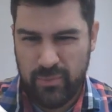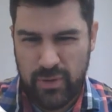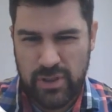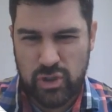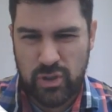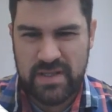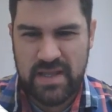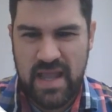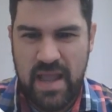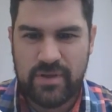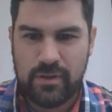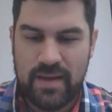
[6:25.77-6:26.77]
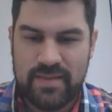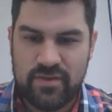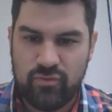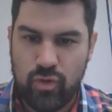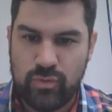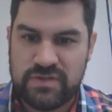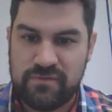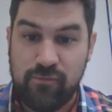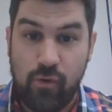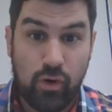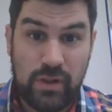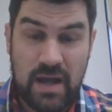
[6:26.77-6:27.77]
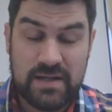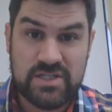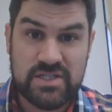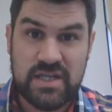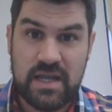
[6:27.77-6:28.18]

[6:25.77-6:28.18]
Pretty sure the ambient light in the room was 4 lux,